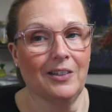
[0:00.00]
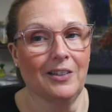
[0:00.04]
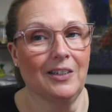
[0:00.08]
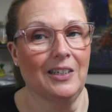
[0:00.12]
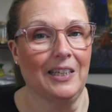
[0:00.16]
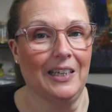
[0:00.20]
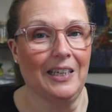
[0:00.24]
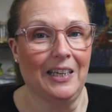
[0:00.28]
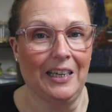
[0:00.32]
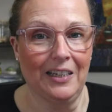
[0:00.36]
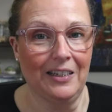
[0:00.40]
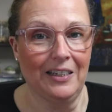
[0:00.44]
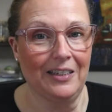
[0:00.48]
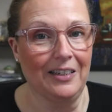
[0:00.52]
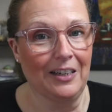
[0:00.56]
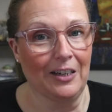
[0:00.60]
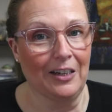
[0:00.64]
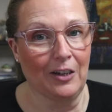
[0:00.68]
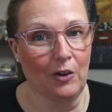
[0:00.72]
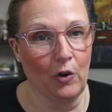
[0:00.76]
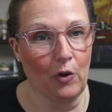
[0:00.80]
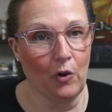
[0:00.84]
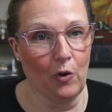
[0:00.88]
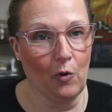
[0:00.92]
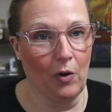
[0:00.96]
to git
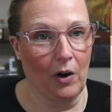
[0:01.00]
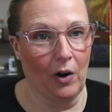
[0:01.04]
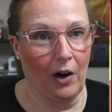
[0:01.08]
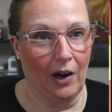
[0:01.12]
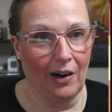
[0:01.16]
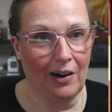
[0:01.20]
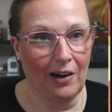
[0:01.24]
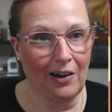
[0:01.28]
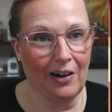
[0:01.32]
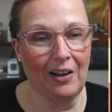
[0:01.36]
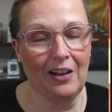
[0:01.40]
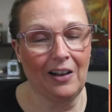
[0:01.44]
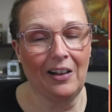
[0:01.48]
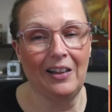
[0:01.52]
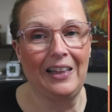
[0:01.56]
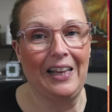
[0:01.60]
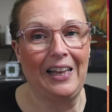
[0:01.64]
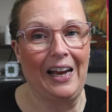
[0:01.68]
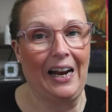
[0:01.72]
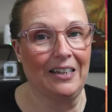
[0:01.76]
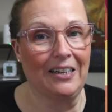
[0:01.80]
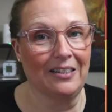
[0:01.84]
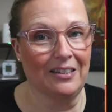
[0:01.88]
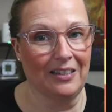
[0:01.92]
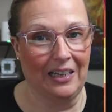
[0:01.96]
ignore.
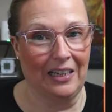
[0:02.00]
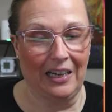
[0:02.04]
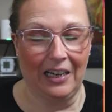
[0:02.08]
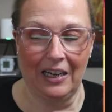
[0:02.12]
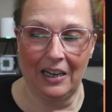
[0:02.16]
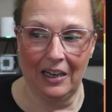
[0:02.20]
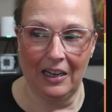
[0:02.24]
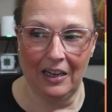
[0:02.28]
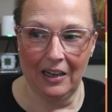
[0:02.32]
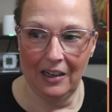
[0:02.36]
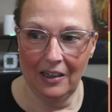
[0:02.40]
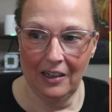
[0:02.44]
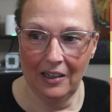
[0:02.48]
Classic.